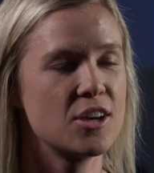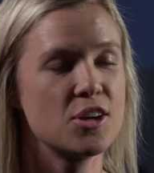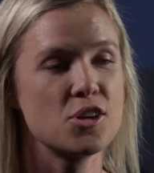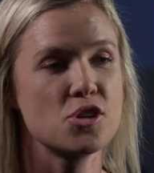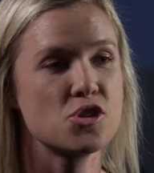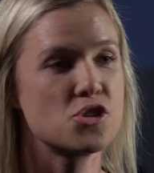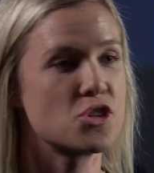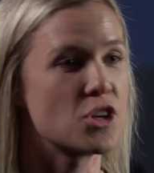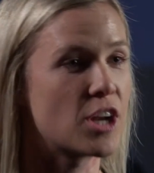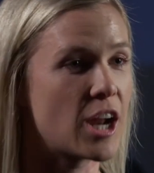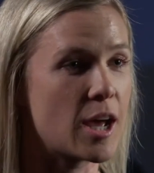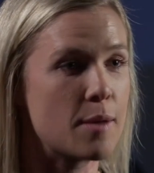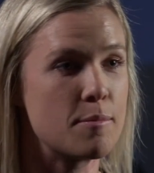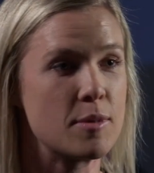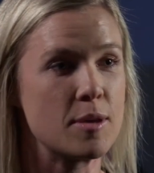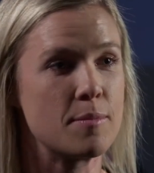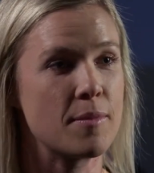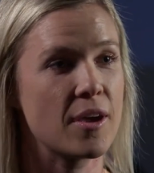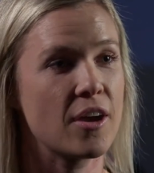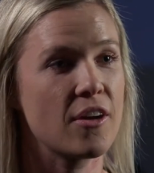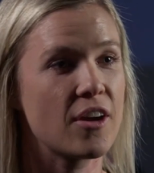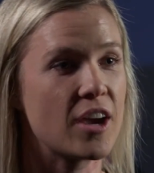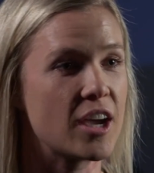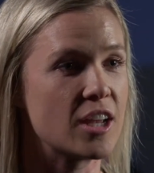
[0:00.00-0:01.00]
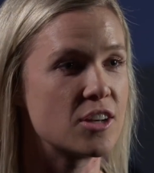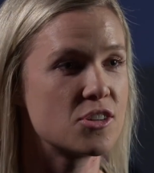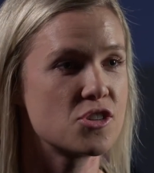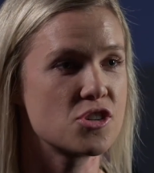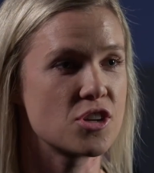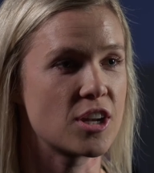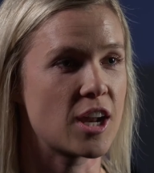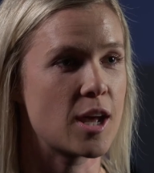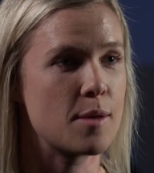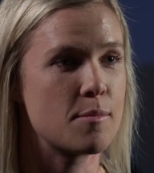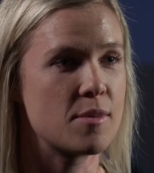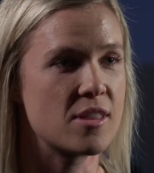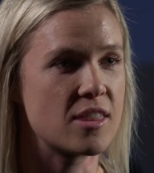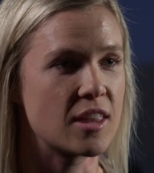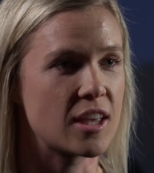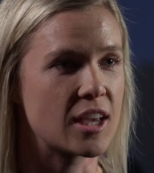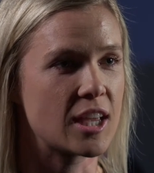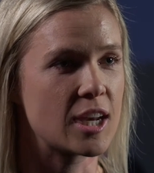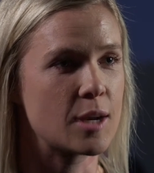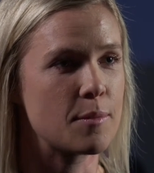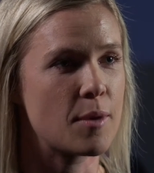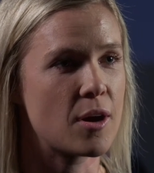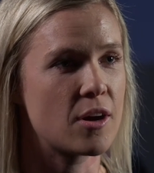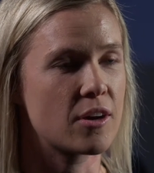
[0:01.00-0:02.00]
Should I be married? Should I be
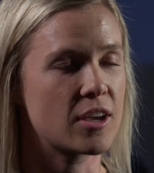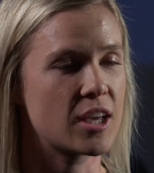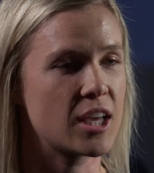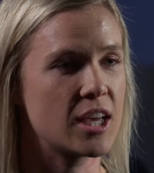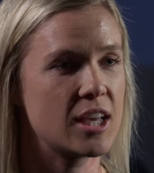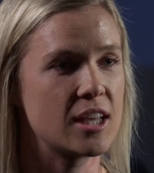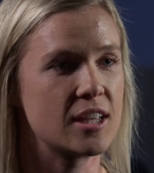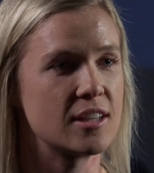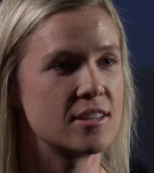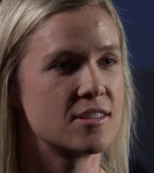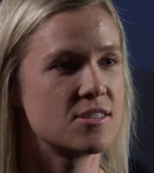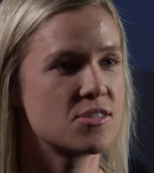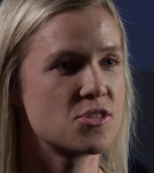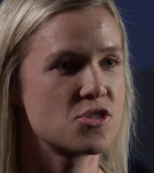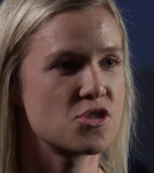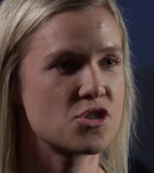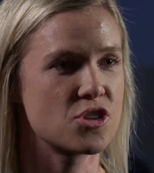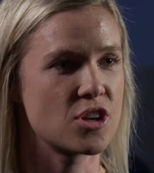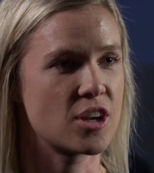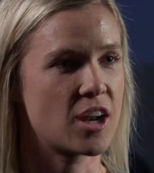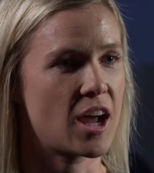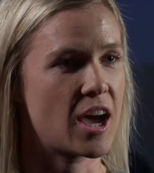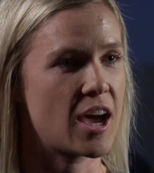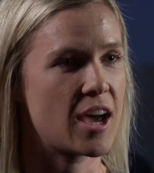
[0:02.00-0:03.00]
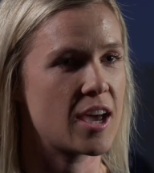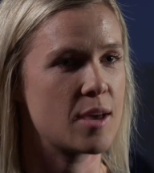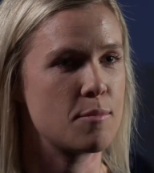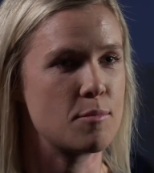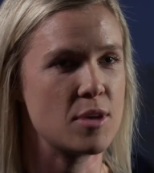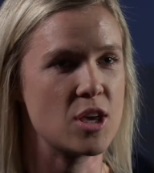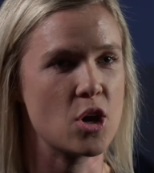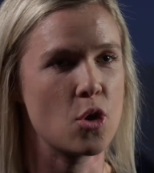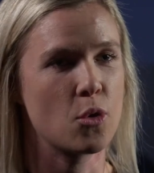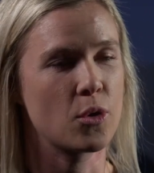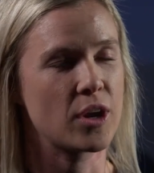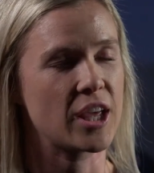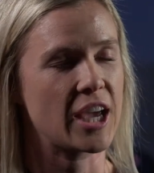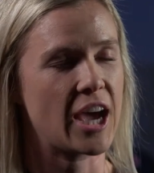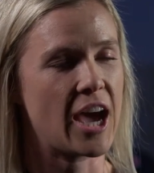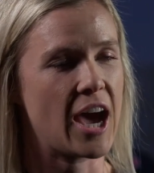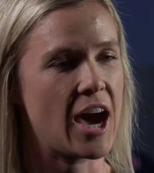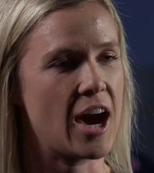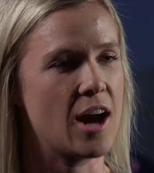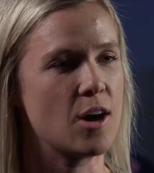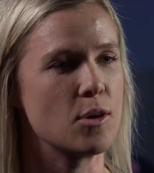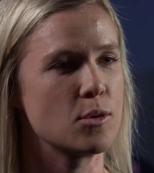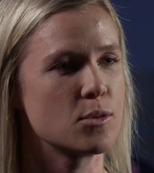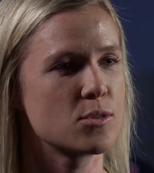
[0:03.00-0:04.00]
thinking about kids? Should I be owning a
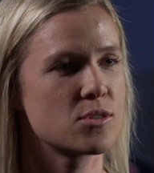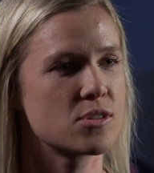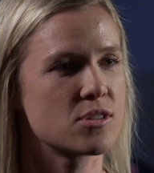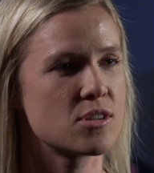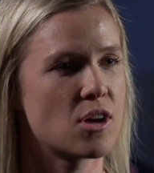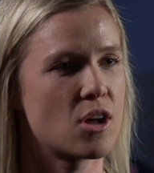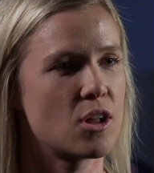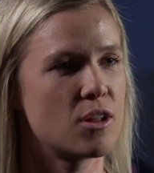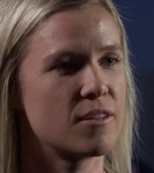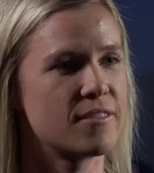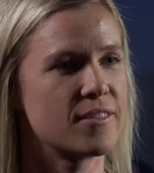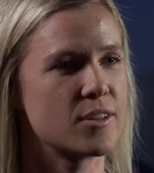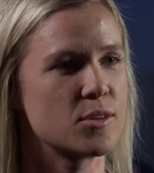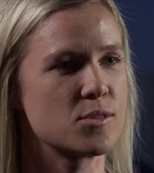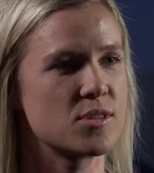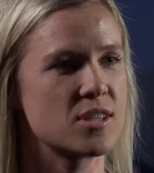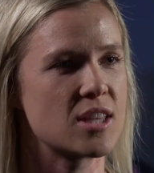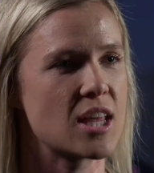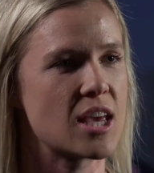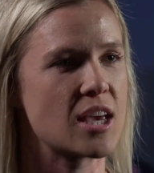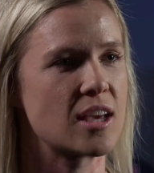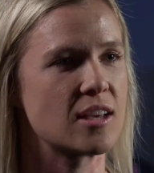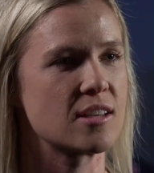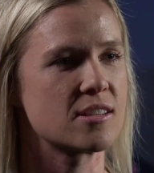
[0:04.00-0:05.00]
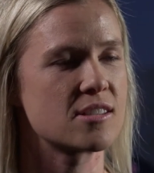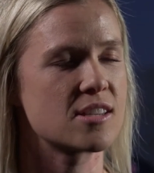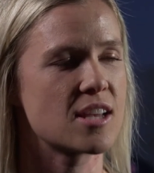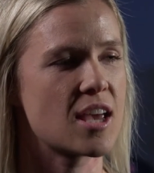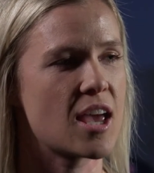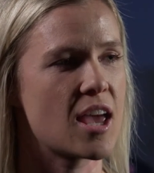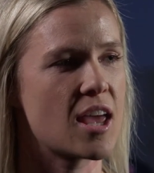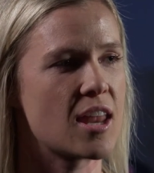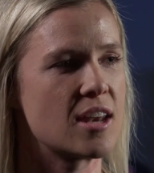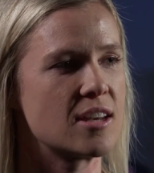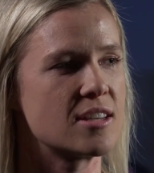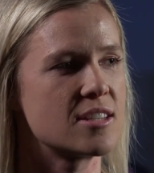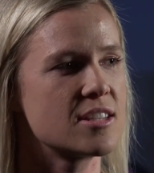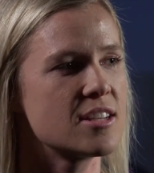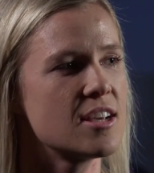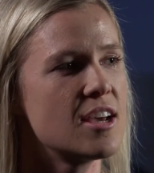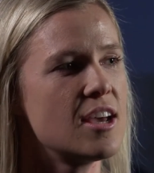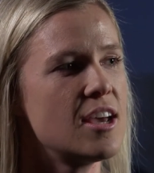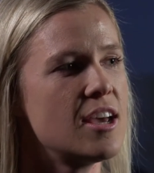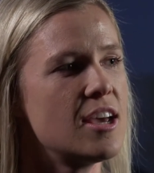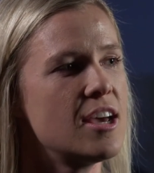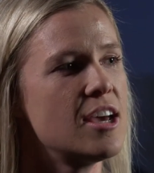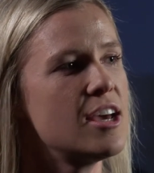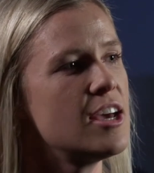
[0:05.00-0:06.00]
house? All of those things. And
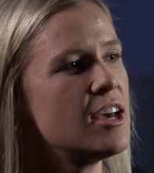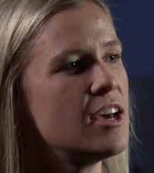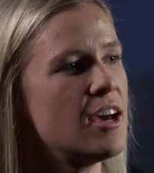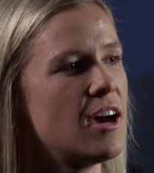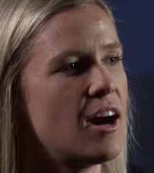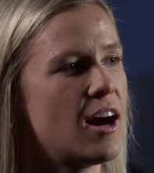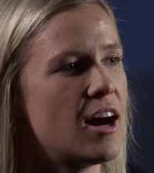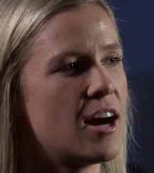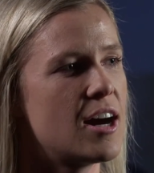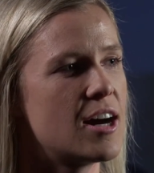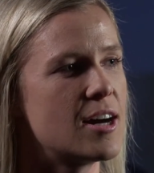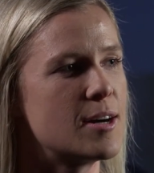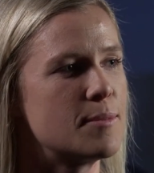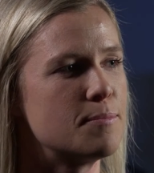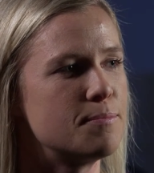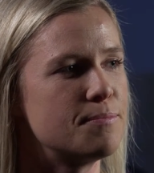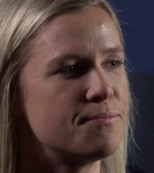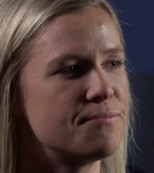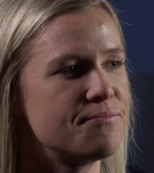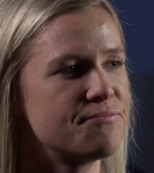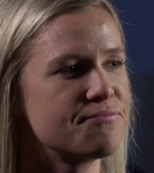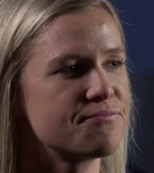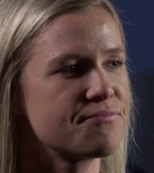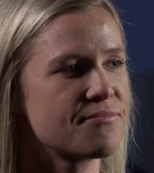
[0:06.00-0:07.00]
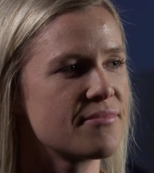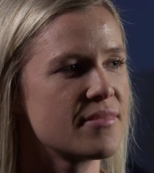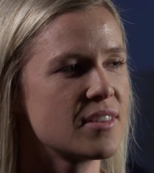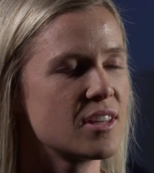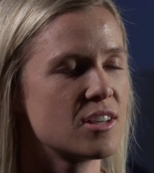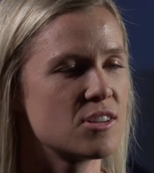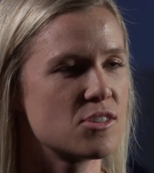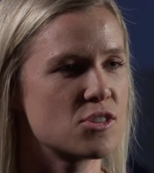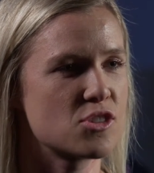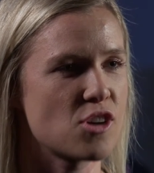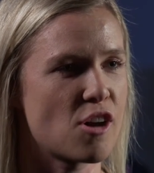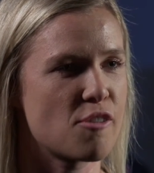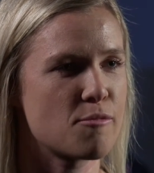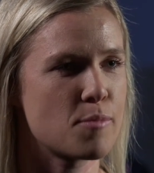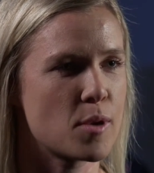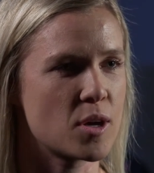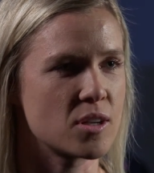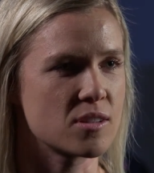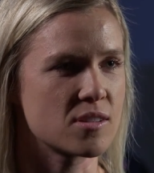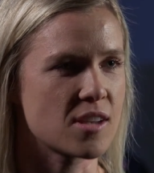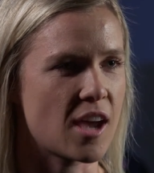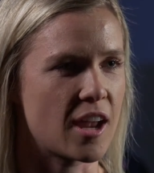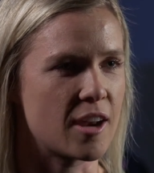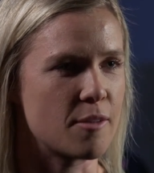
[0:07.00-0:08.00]
softball
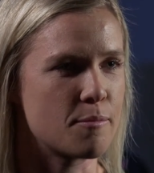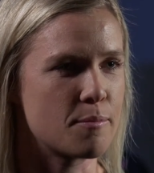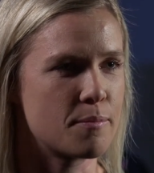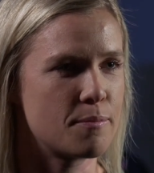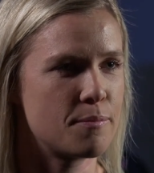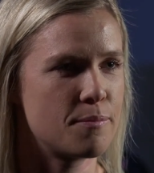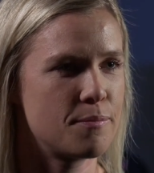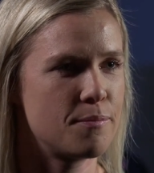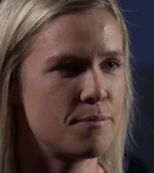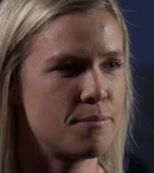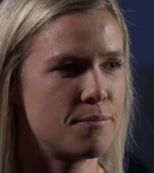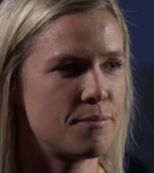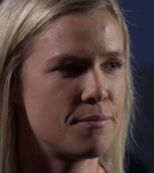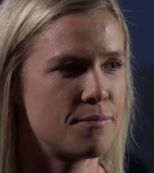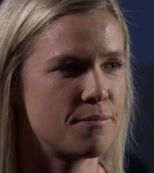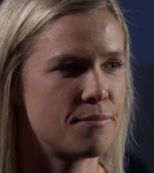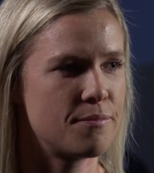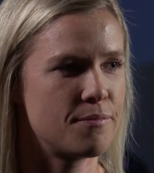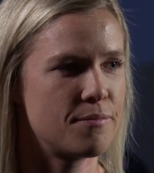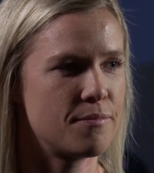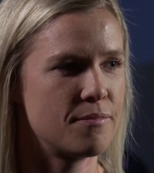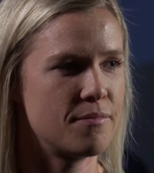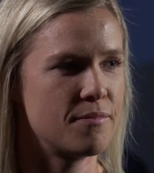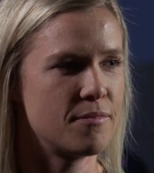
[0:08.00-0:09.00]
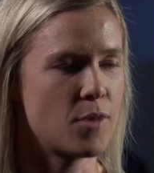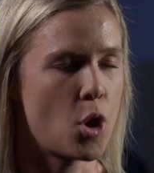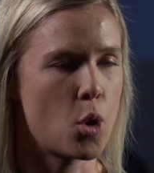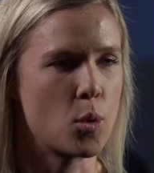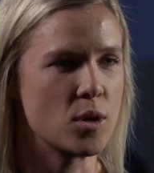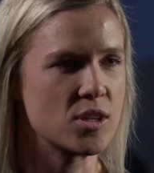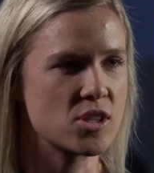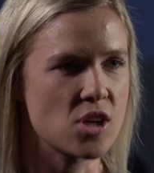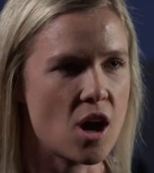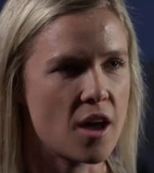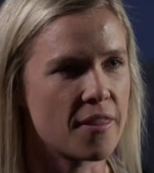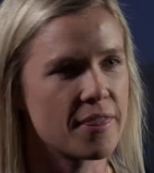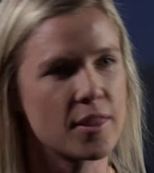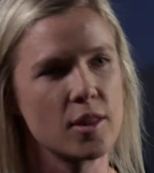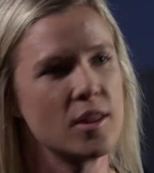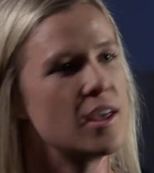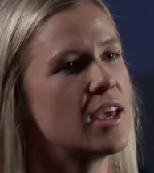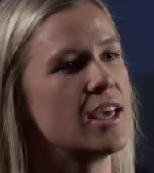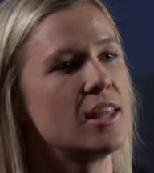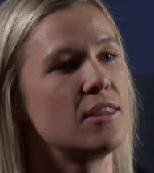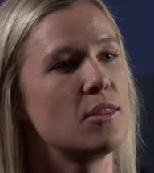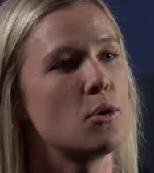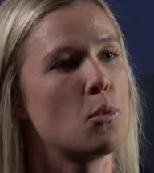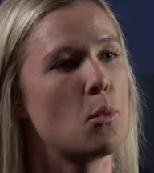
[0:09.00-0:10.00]
has kind of always gotten
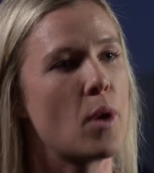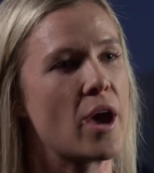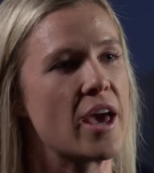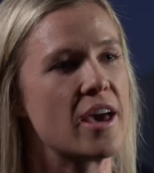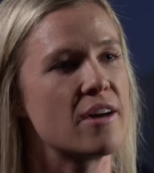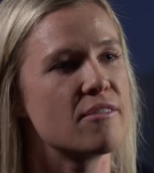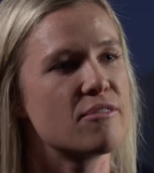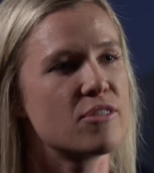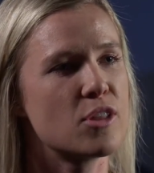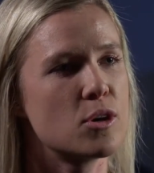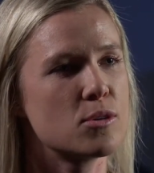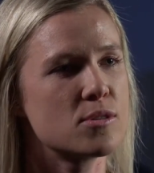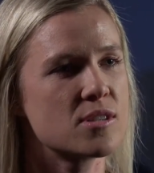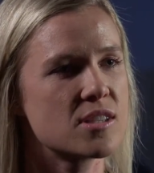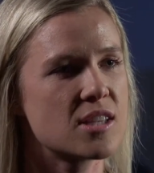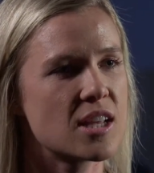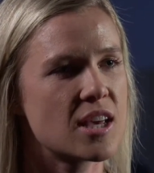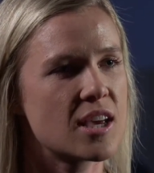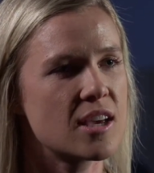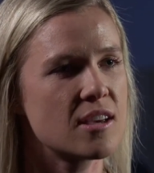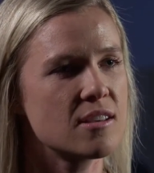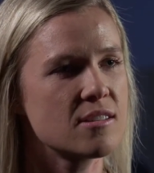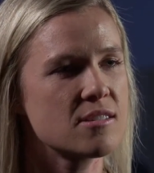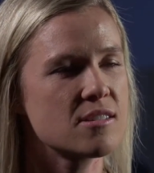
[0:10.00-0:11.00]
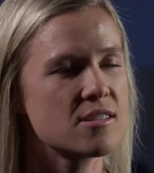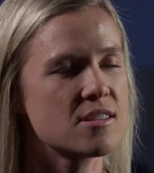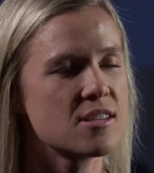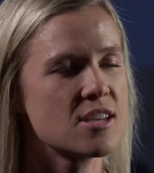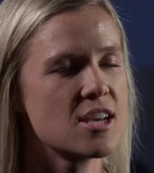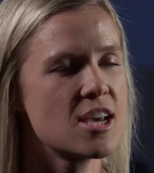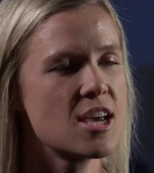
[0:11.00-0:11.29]
in the way of those things,